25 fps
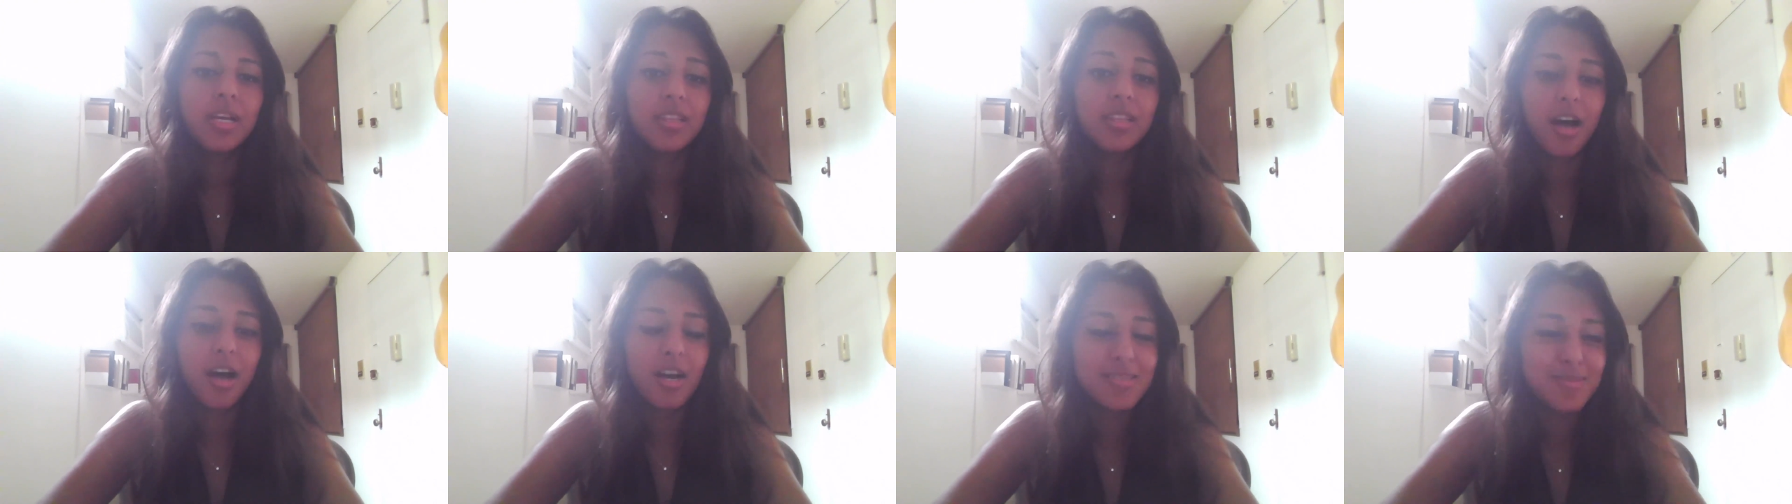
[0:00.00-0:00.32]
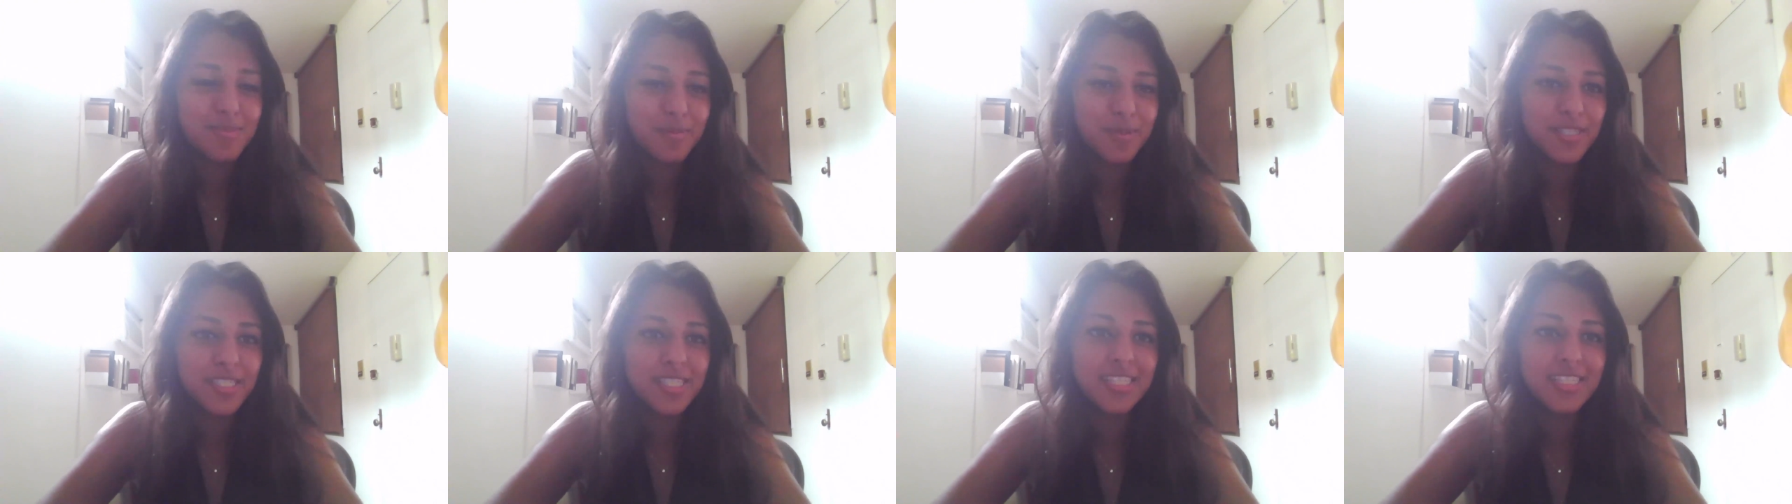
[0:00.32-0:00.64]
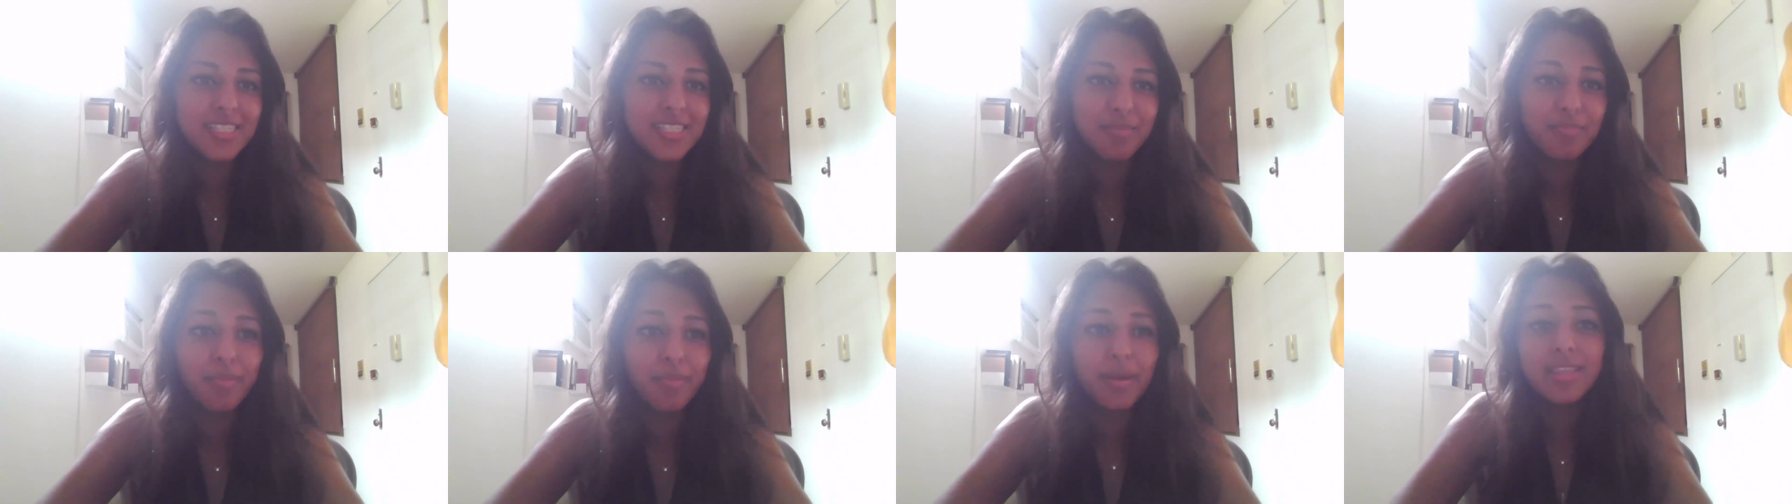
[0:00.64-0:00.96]
the hospital
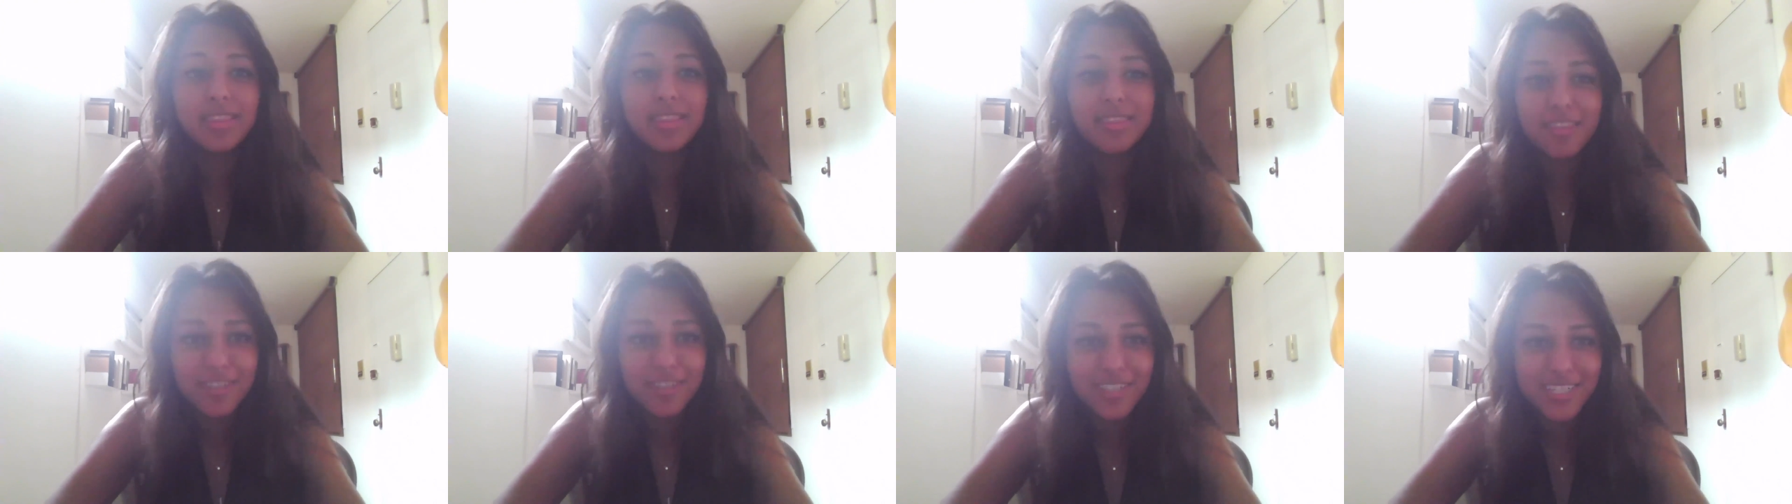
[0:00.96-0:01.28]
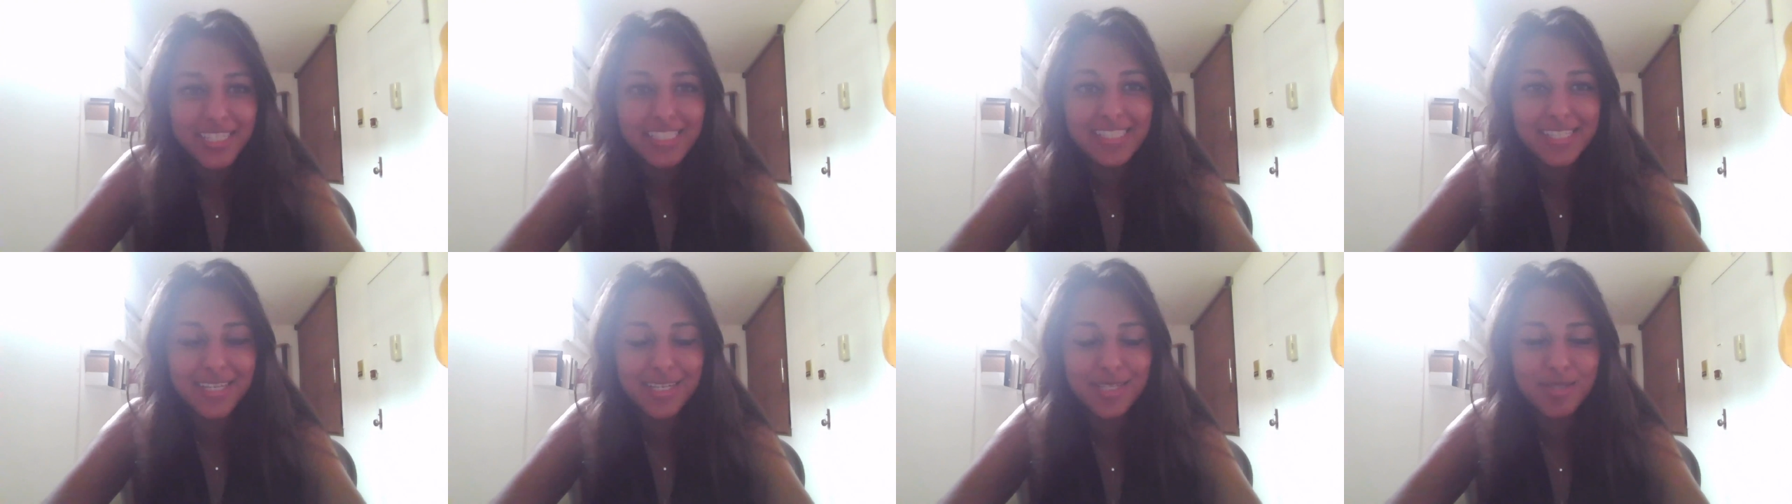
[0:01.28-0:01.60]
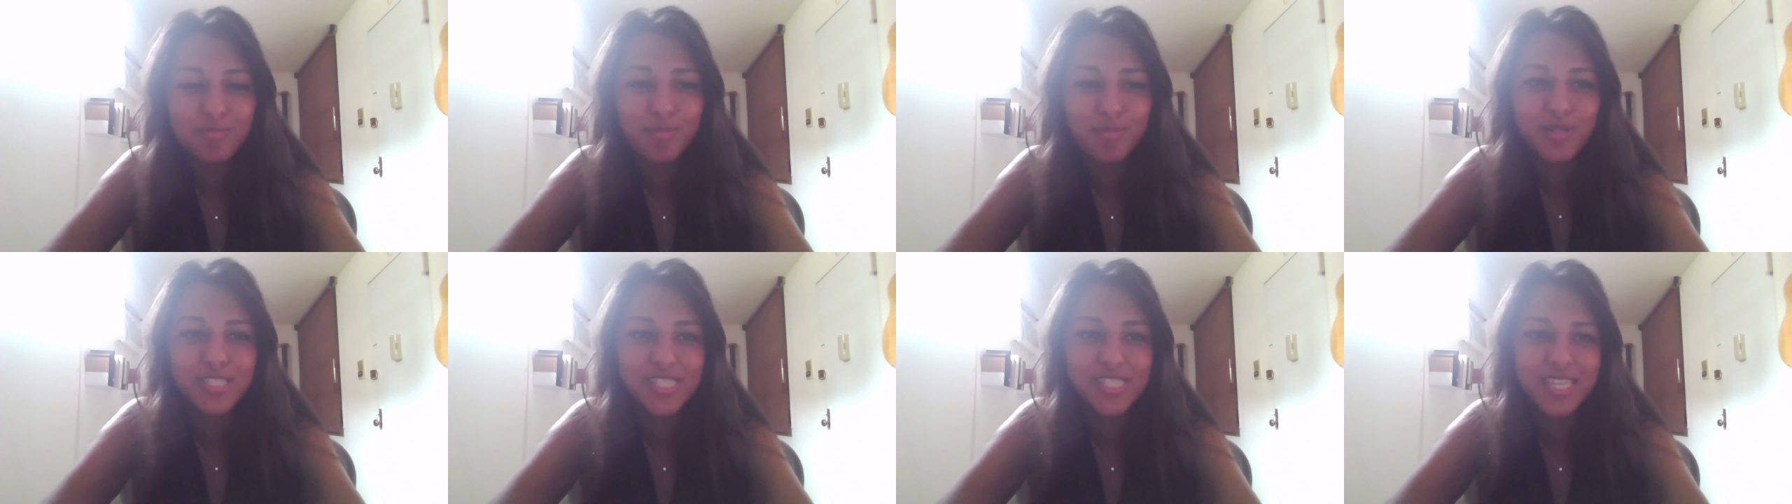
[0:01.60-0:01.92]
system by
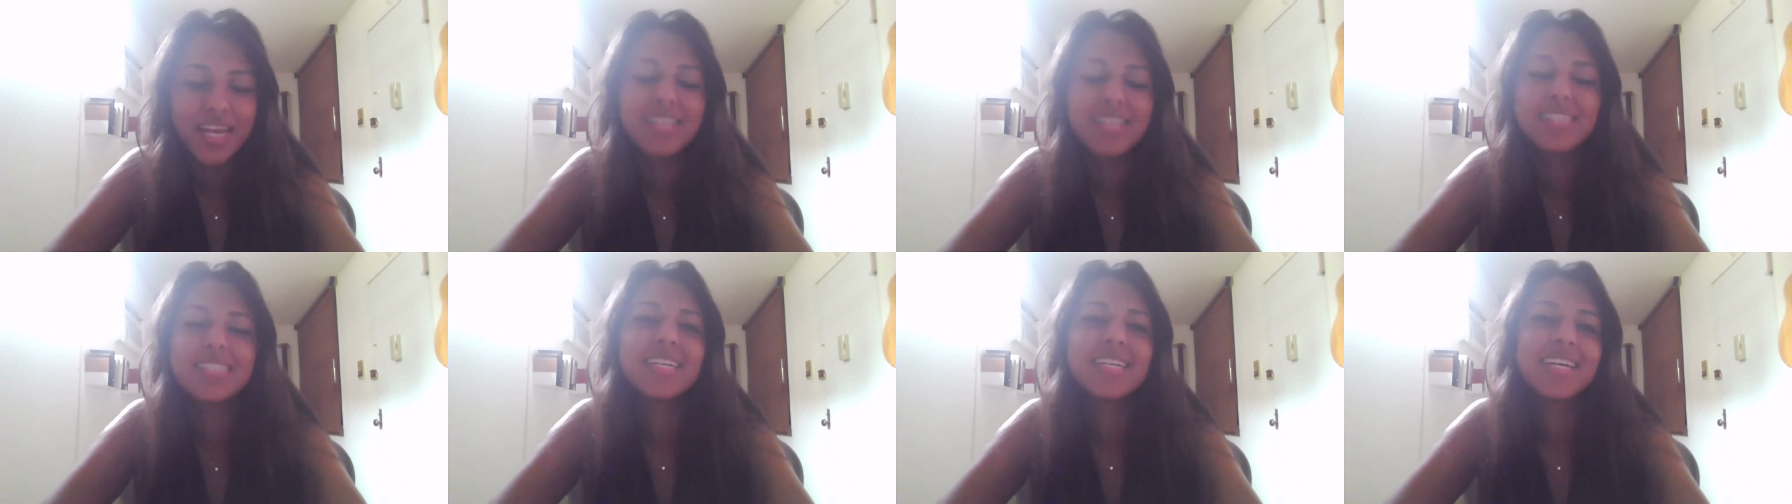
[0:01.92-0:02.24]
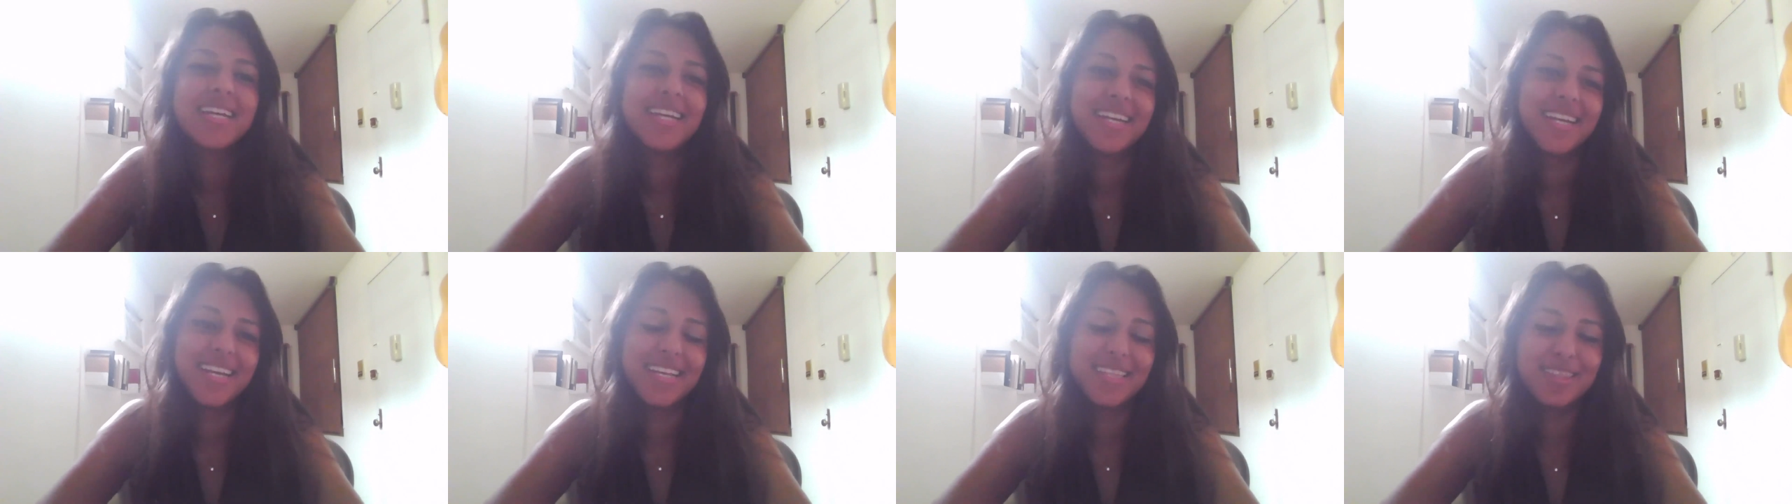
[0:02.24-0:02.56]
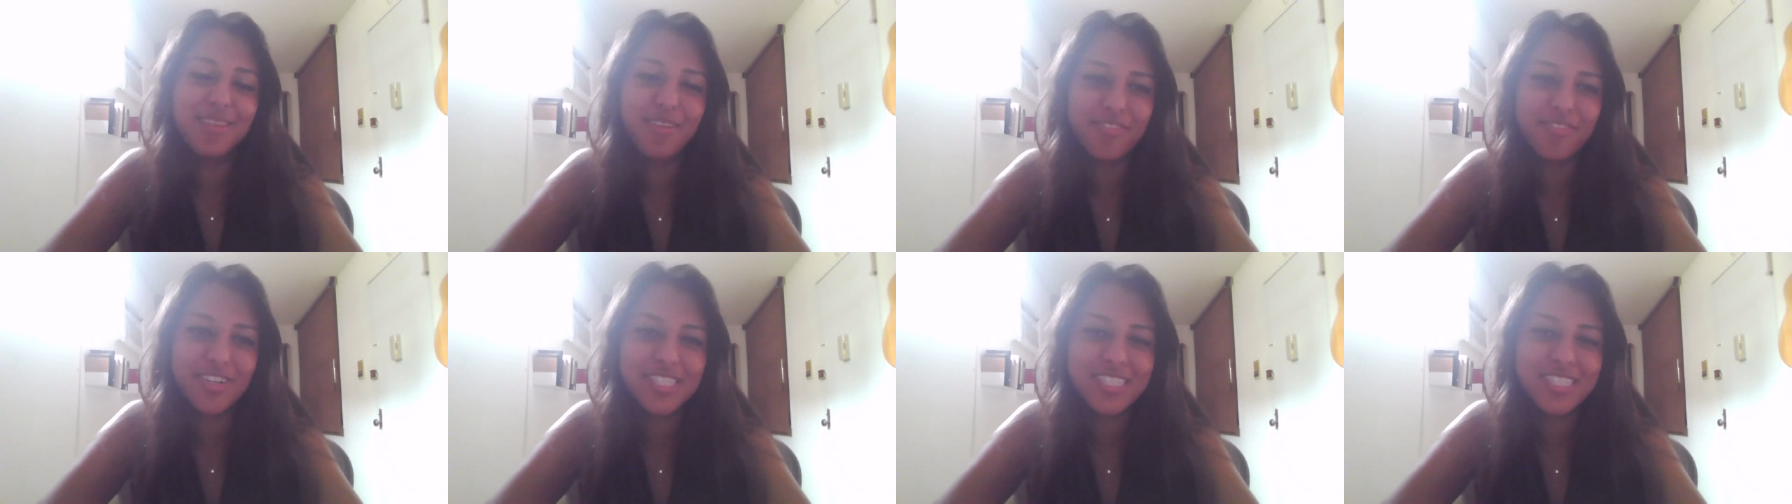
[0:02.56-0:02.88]
36% in
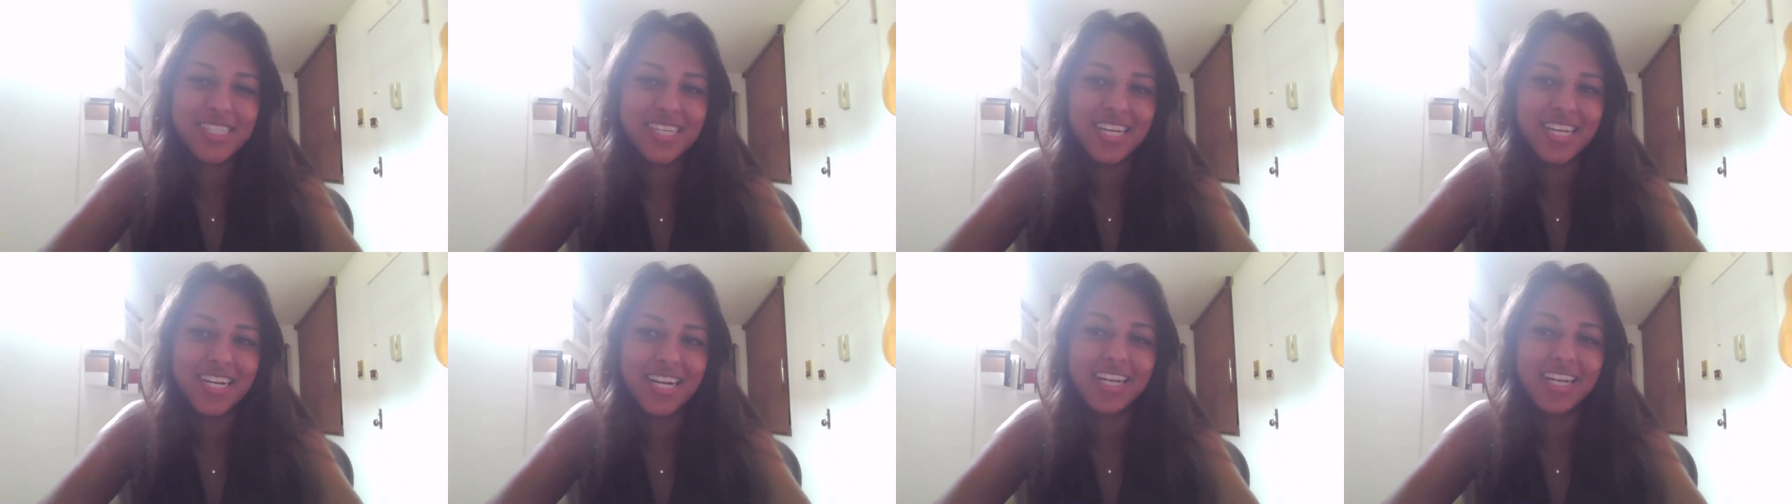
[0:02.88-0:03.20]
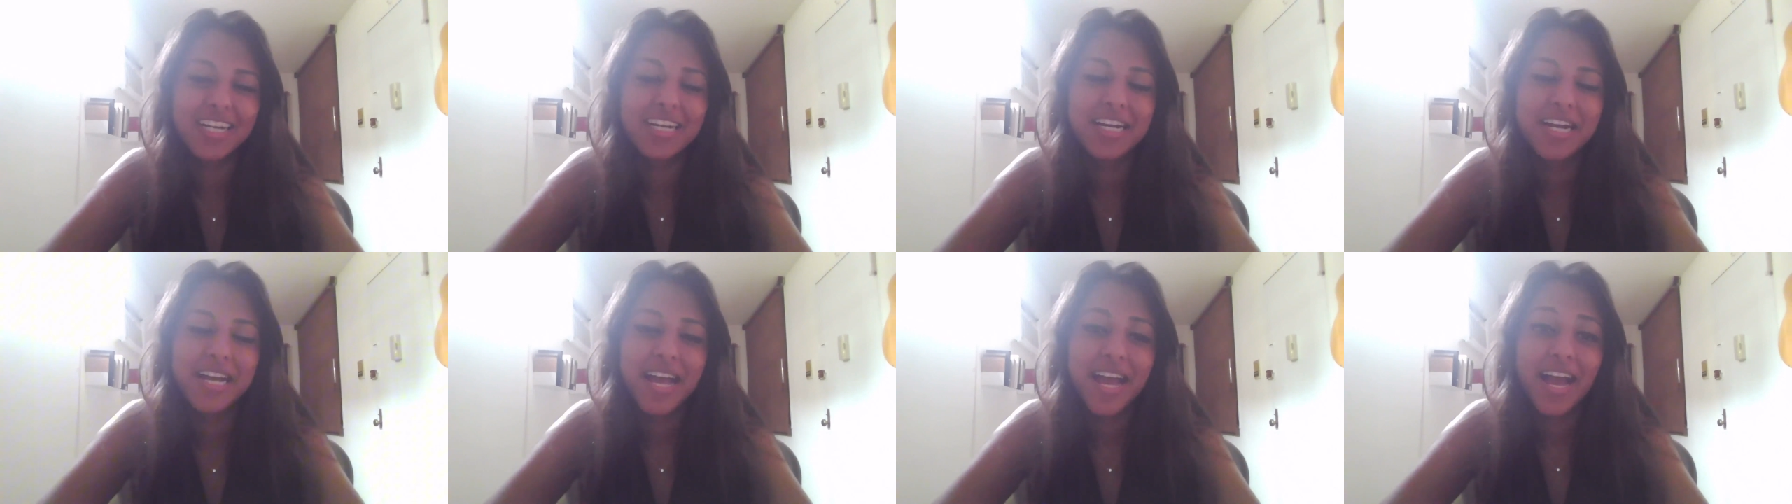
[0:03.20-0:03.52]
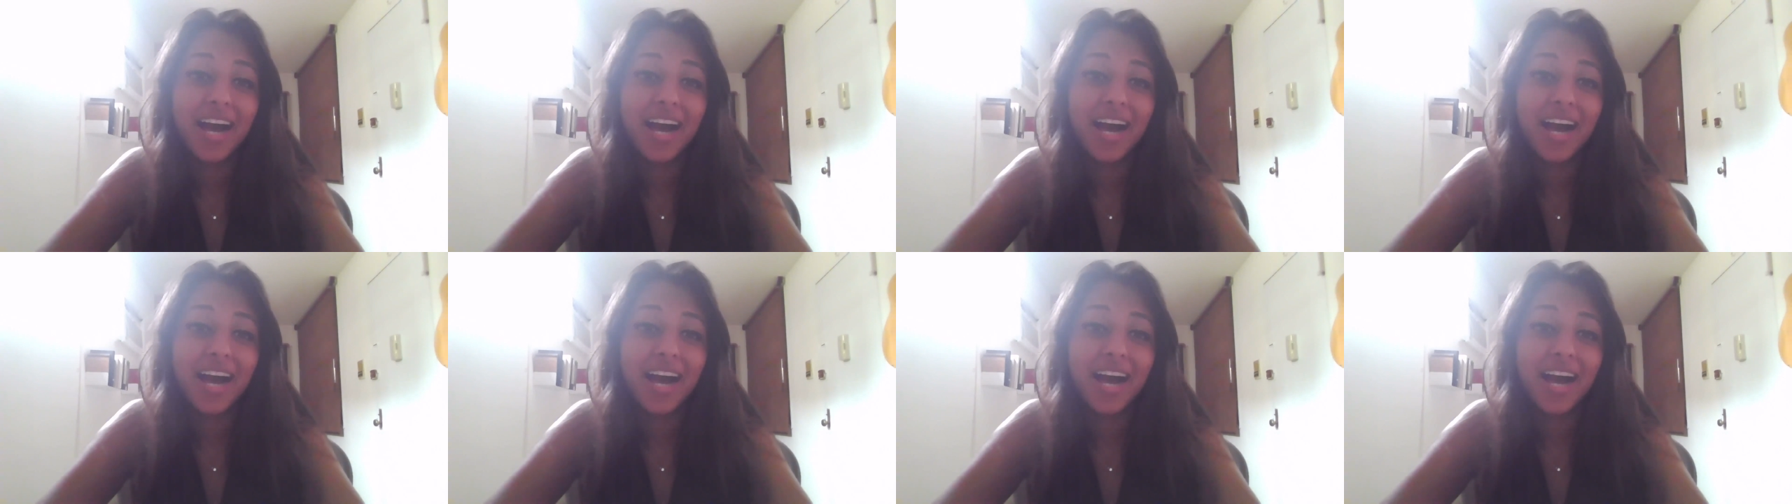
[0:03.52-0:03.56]
the first year,